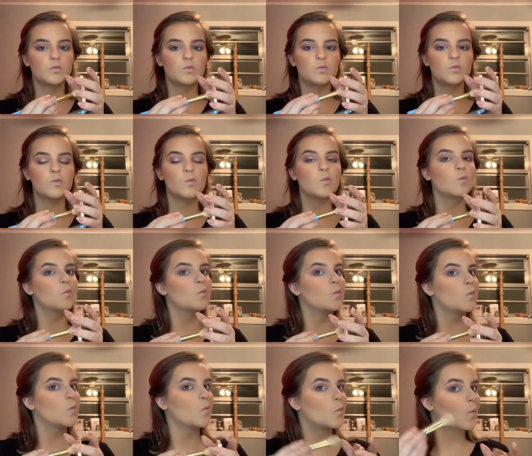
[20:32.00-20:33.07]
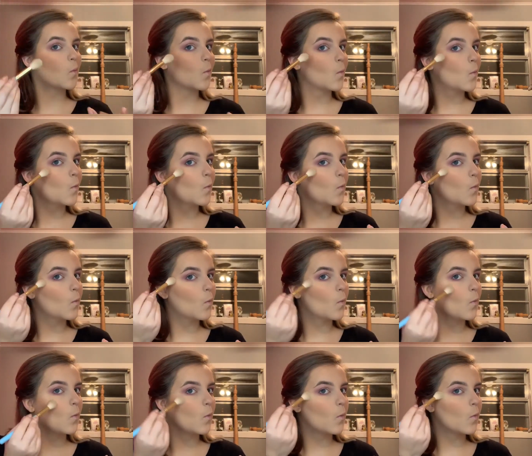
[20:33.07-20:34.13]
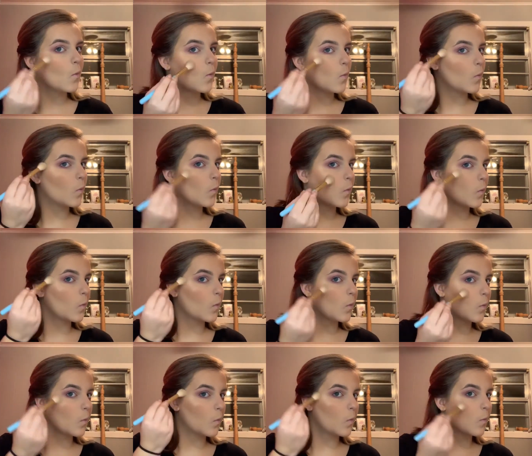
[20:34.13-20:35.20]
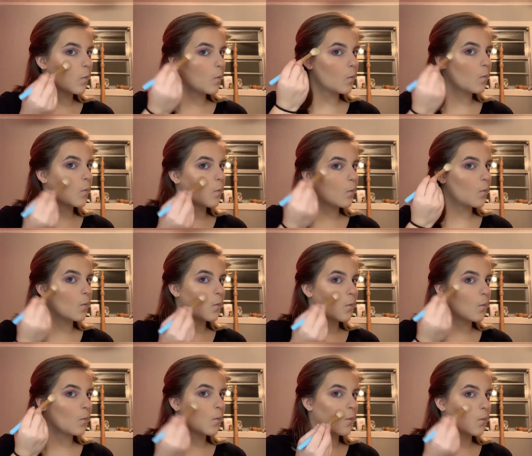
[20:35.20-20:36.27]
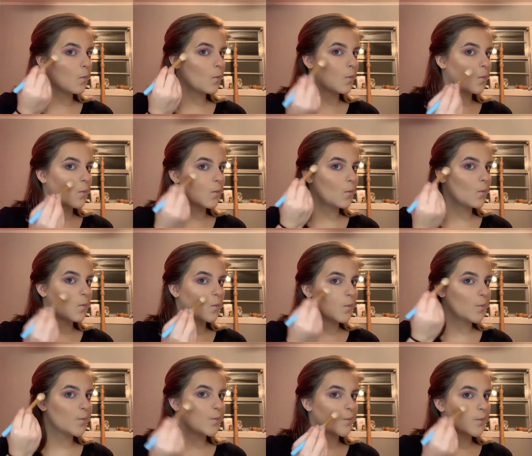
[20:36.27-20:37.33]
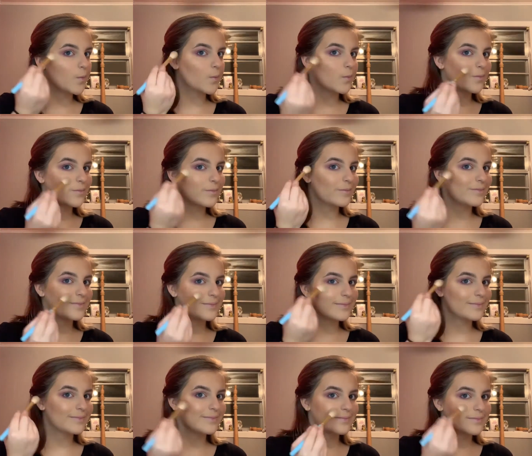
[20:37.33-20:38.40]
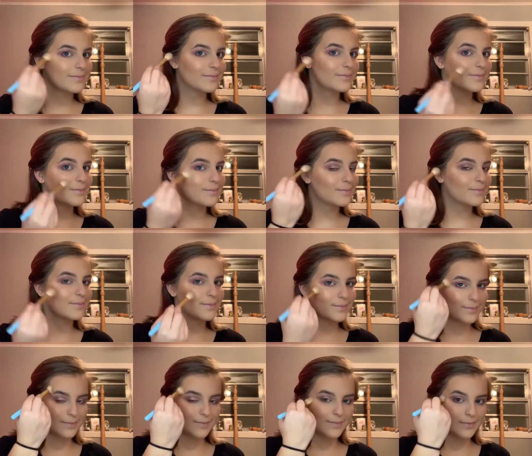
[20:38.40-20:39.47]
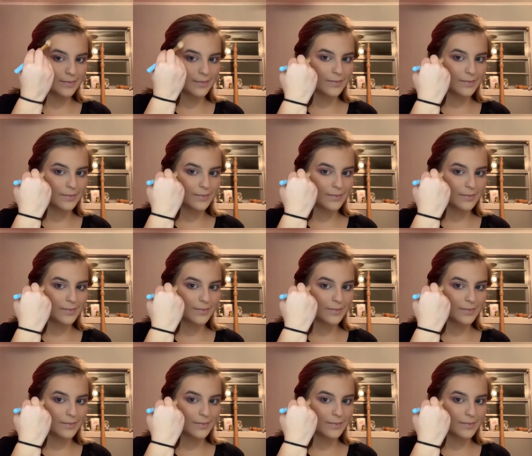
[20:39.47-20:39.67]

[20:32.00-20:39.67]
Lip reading: No one is speaking in this clip.